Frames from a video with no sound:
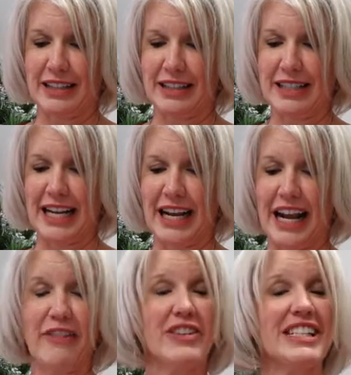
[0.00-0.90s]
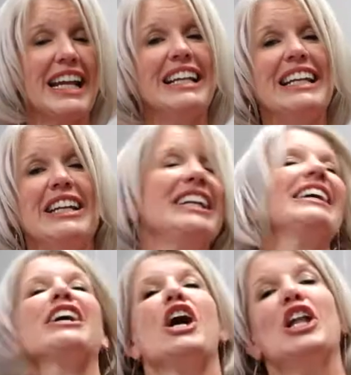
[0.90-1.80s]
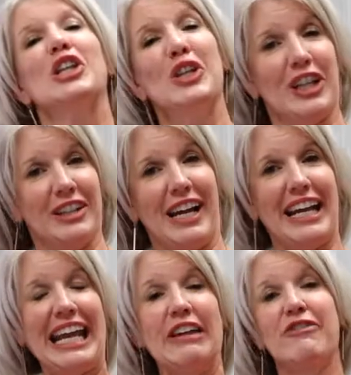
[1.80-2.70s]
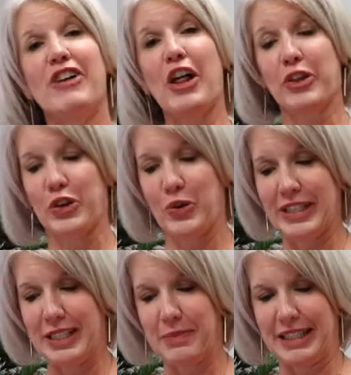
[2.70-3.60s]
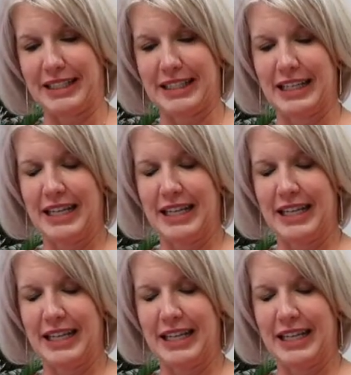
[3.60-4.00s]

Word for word: Saint, a Saint Nick look-alike and Father Christmas.